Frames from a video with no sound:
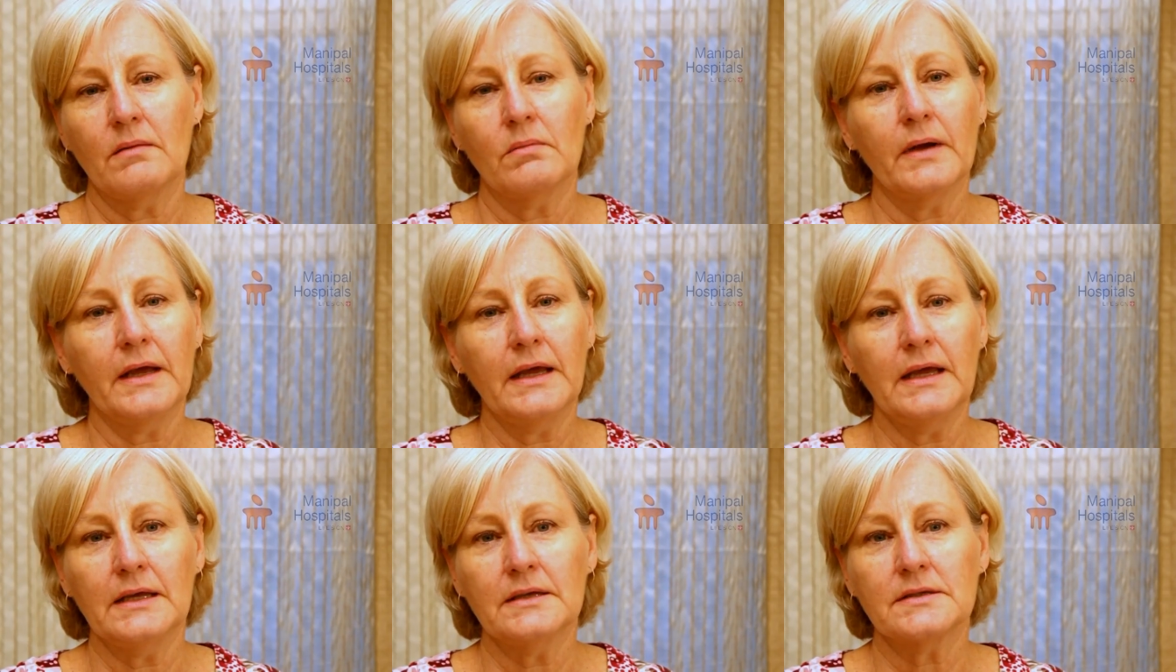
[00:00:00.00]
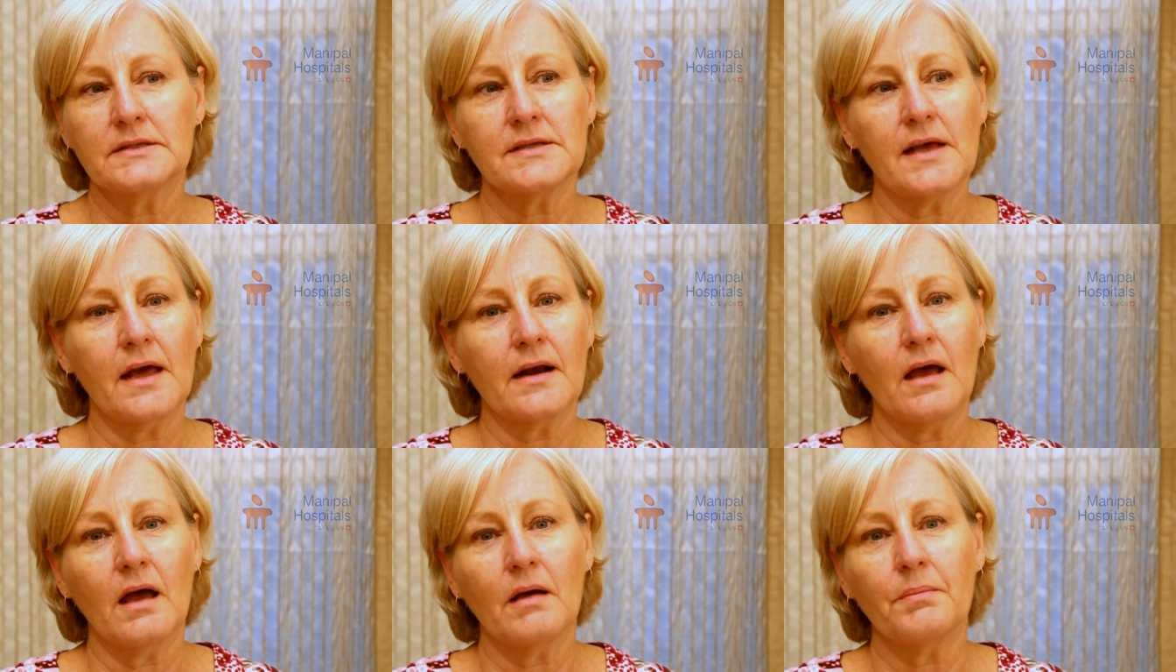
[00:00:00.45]
where he
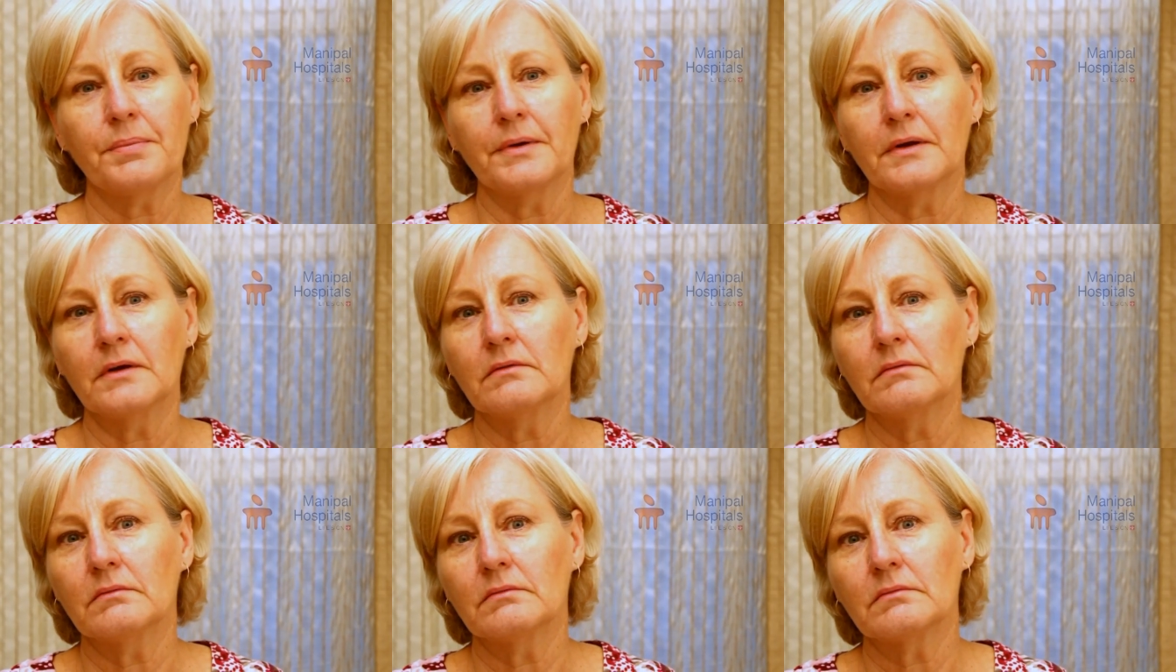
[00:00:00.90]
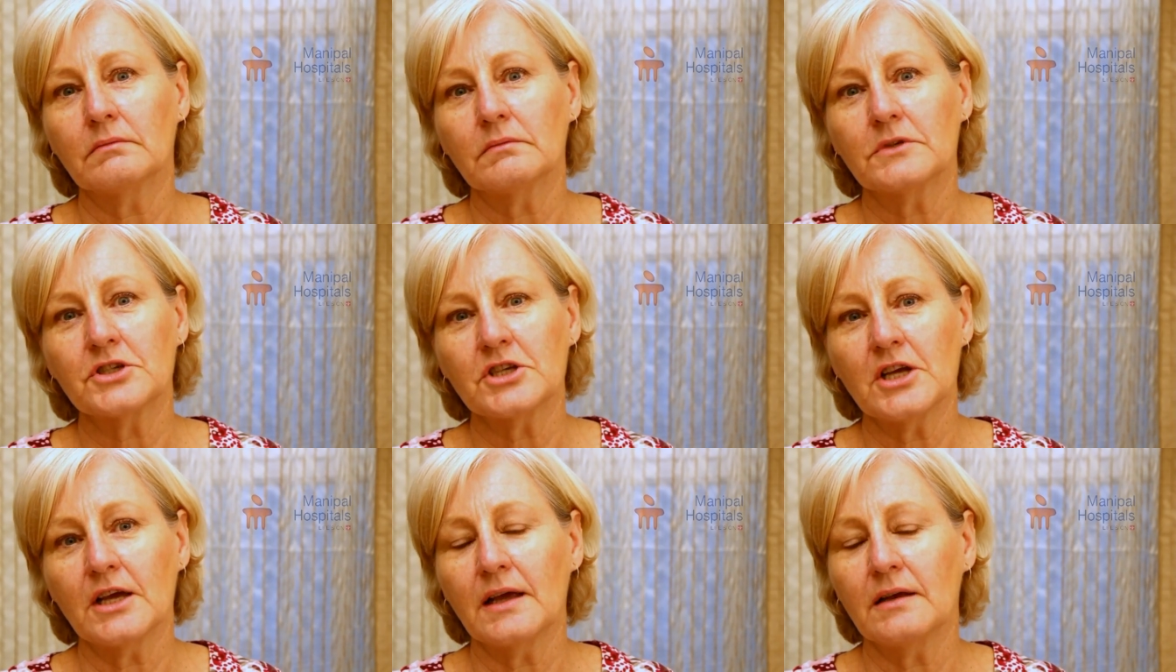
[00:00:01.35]
sat up and
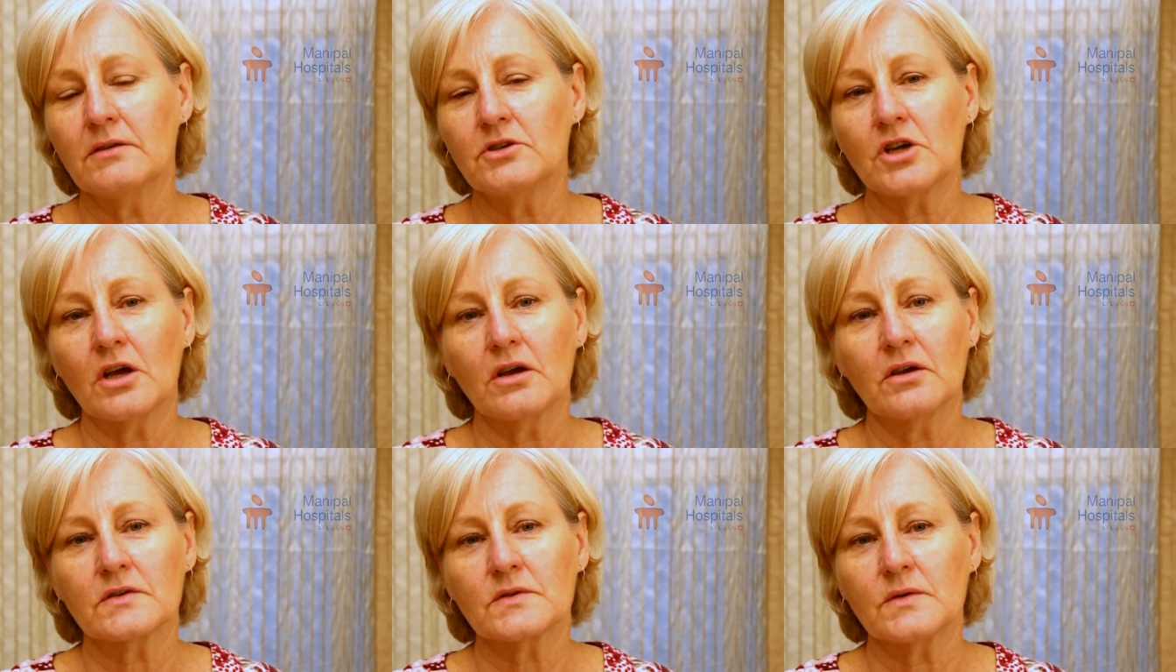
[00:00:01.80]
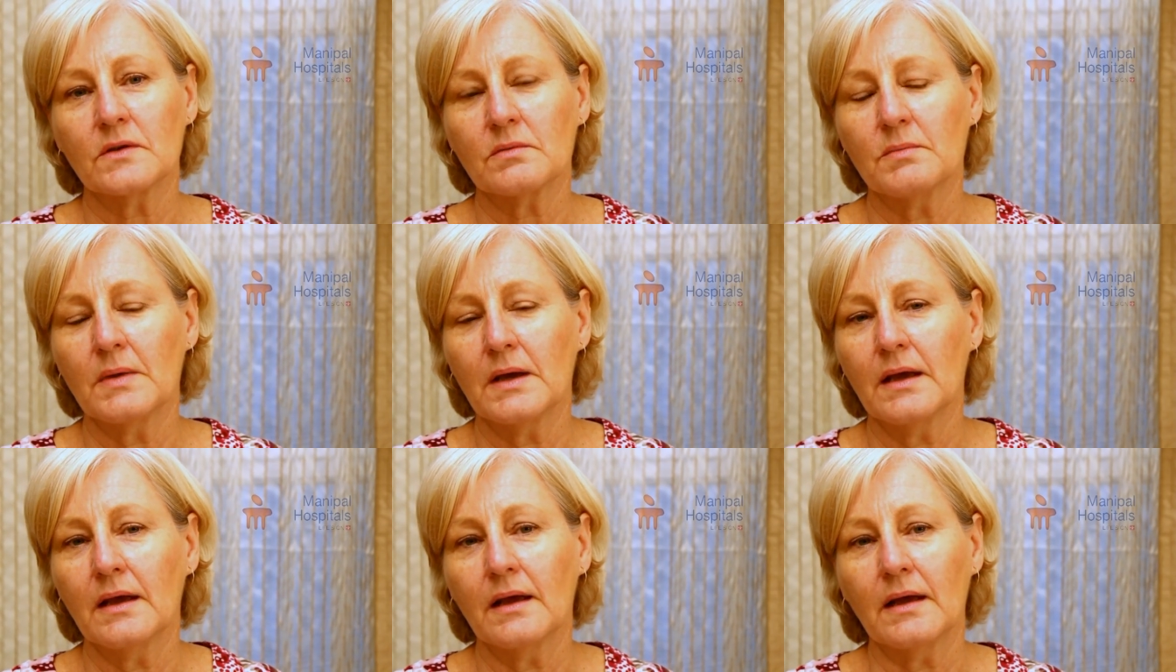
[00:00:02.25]
shared jokes with
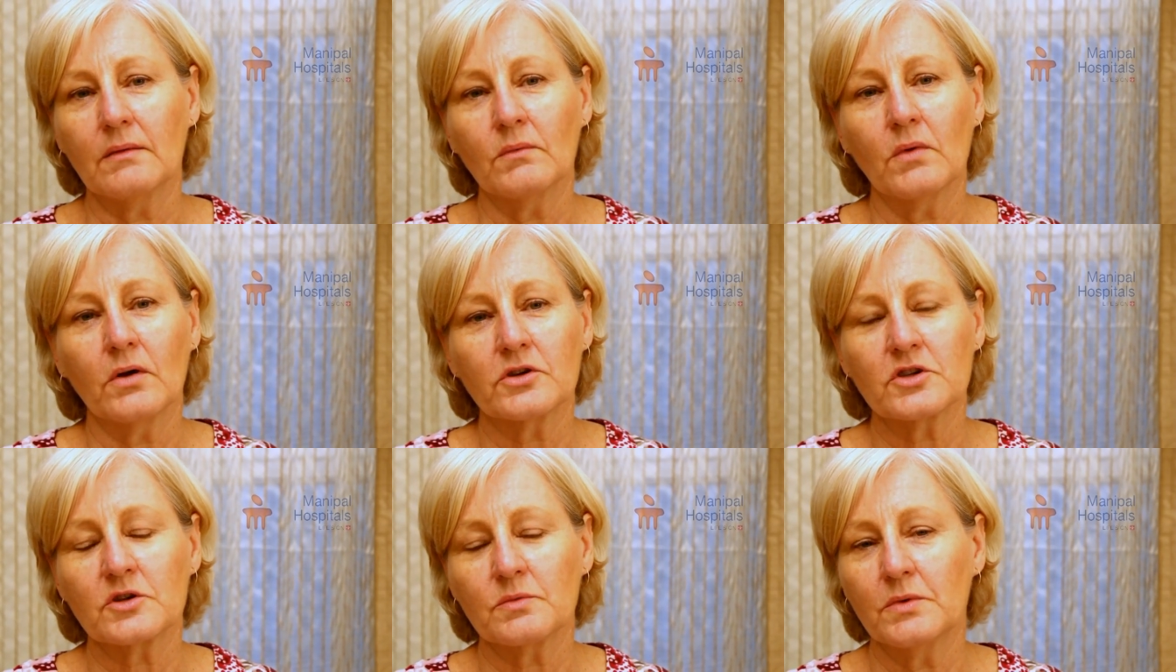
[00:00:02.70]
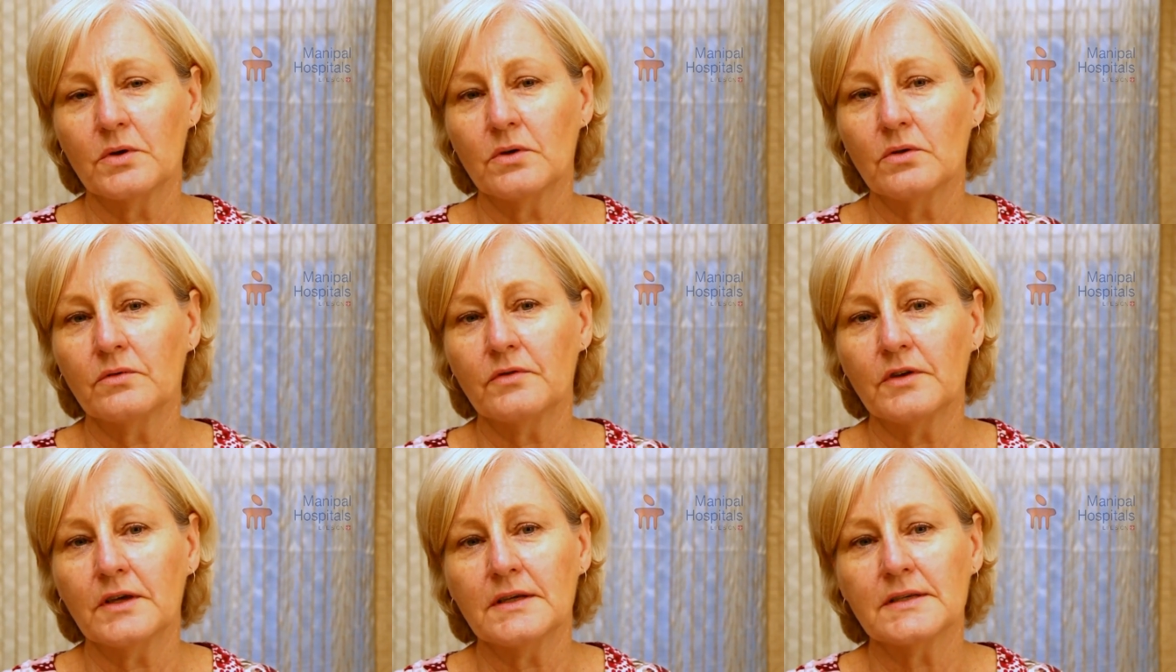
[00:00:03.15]
me and watched
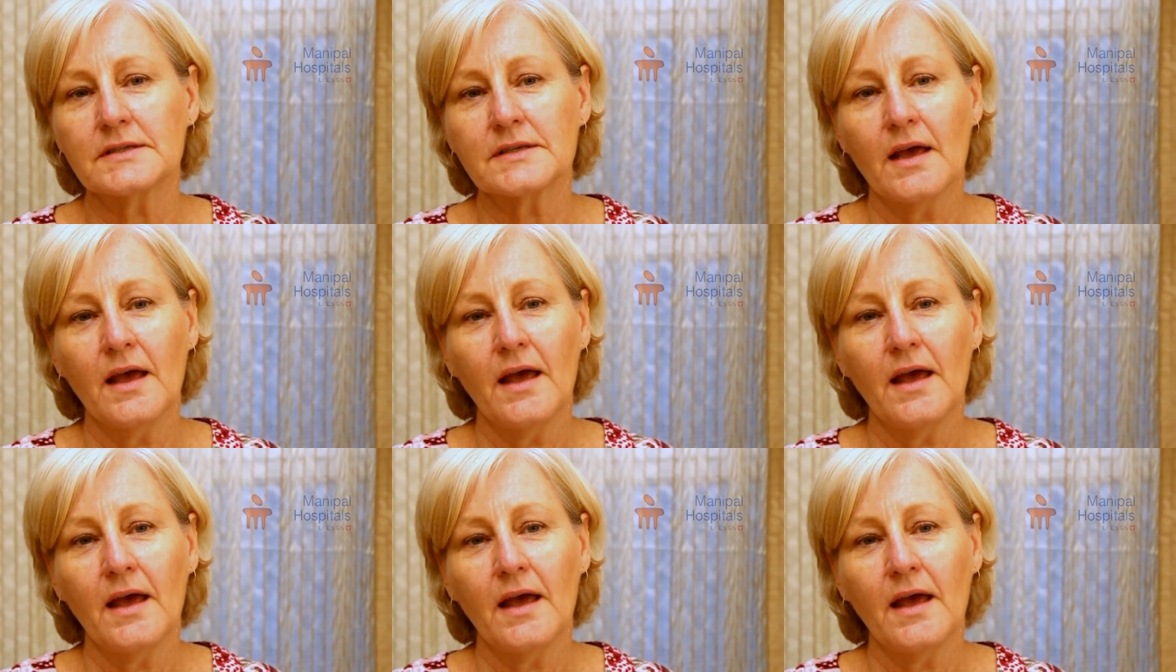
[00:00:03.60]
movies.